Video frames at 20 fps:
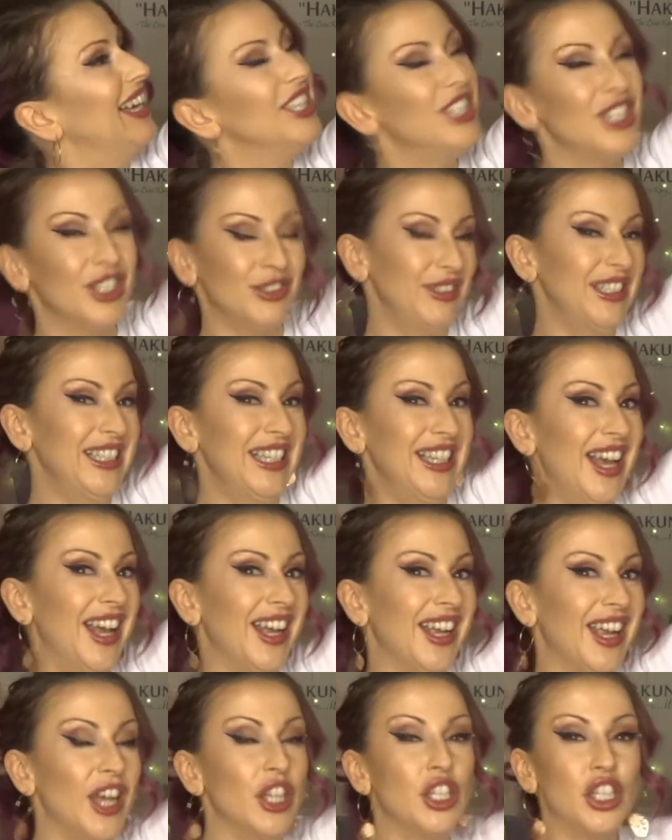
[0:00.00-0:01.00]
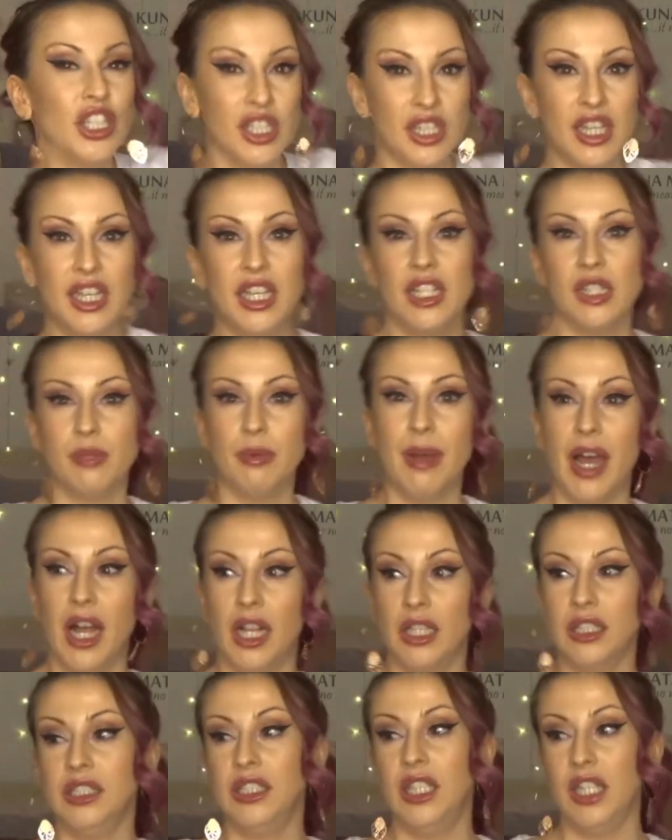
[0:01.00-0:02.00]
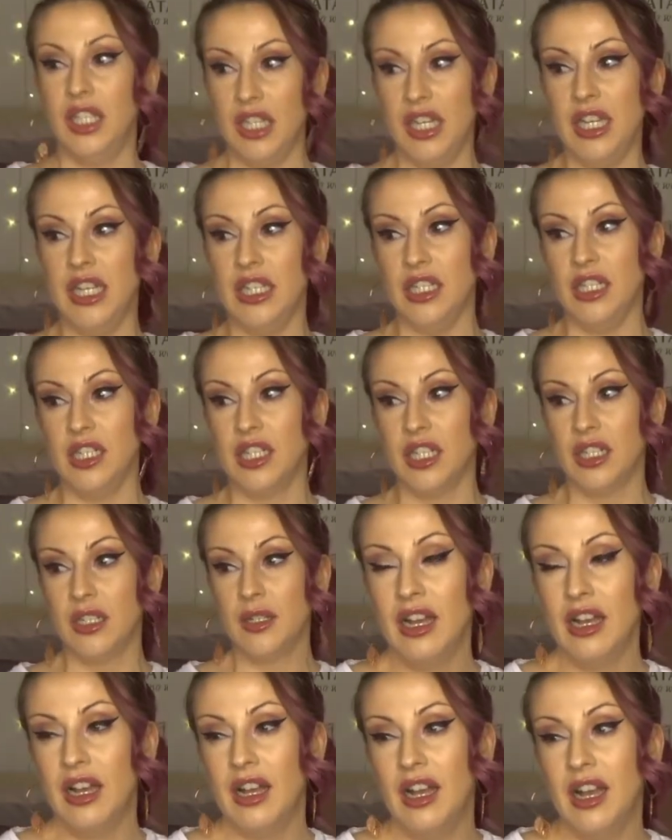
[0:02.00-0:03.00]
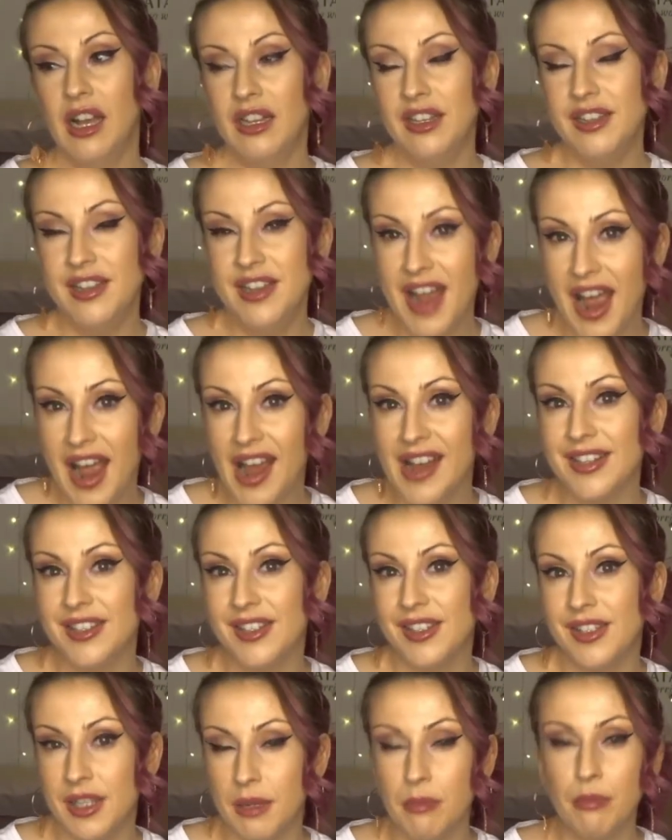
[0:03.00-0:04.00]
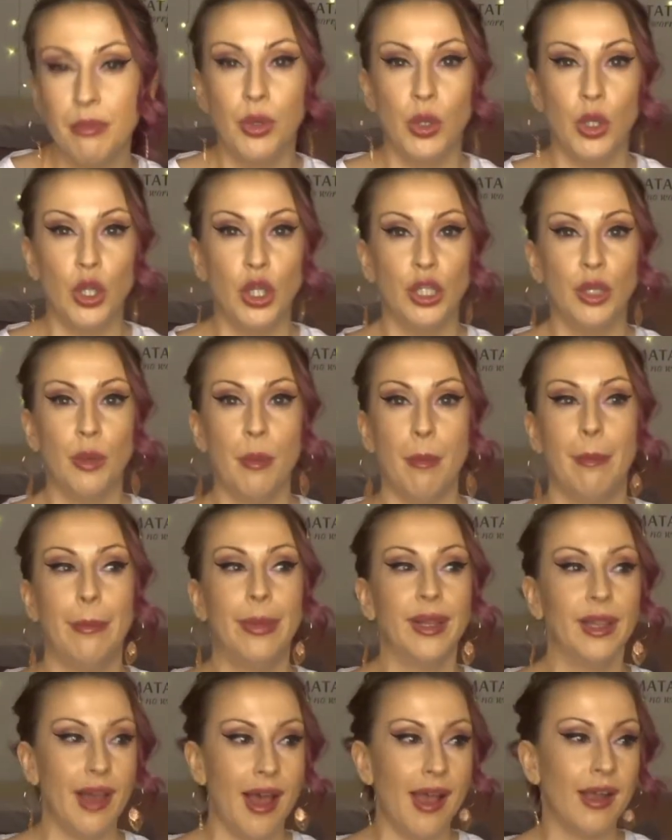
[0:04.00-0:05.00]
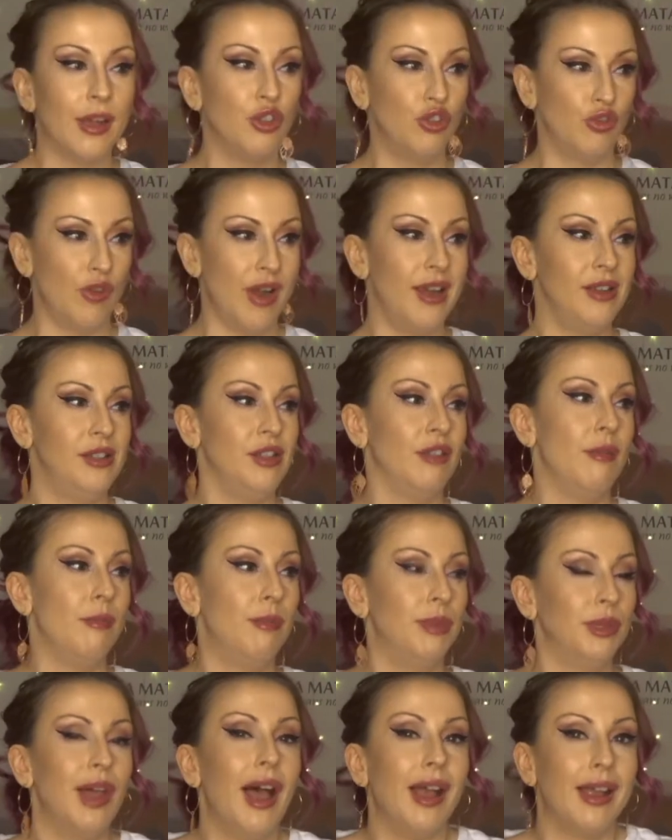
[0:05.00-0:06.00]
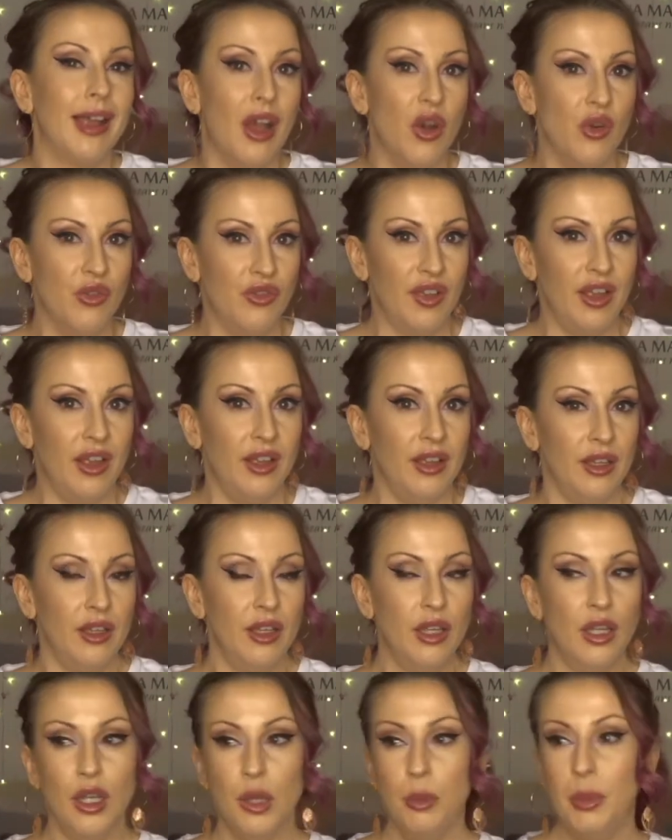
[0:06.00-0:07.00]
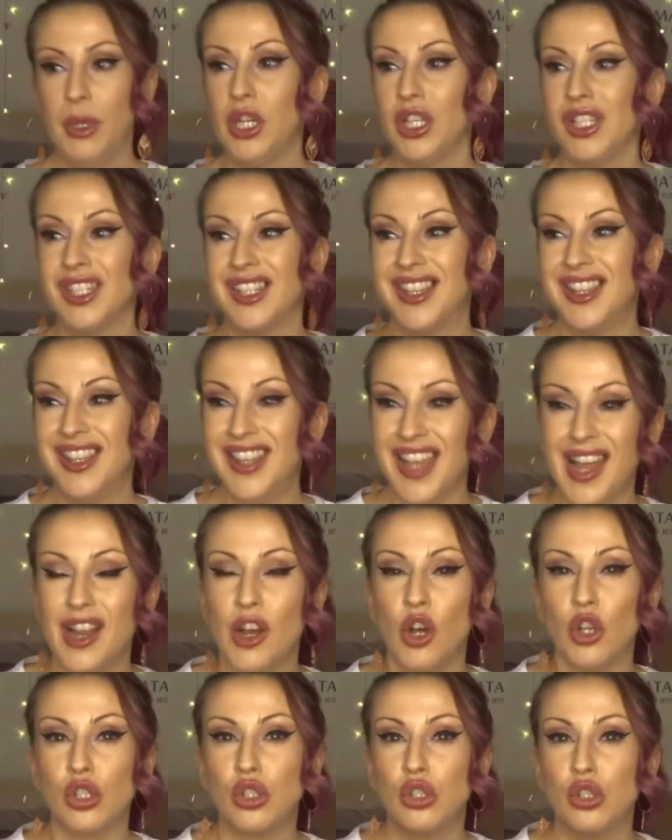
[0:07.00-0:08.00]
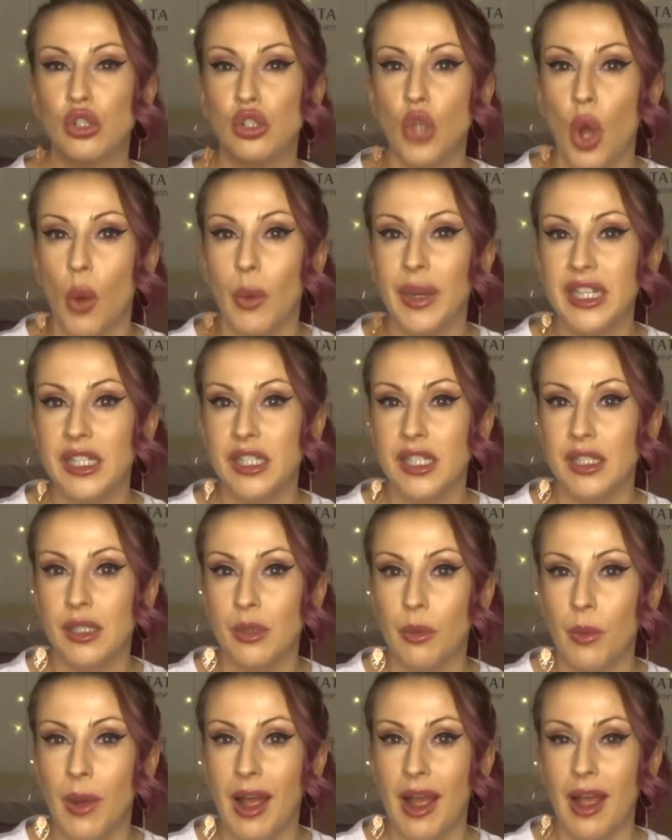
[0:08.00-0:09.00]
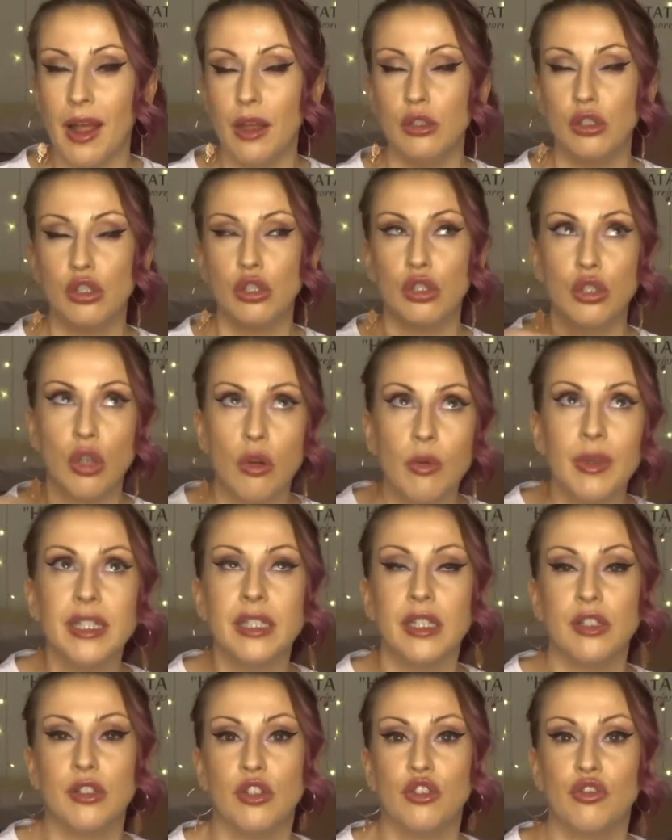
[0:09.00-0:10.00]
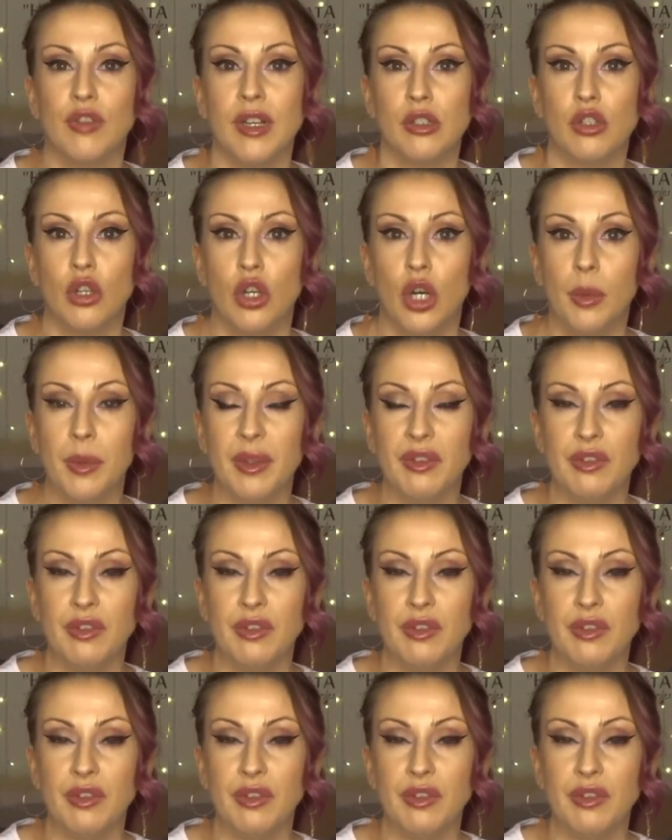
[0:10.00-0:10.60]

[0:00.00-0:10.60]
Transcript: I just really like it. I just think as well, you need a nice, simple black dress or a black outfit, because they are so easy to wear and so easy to dress up.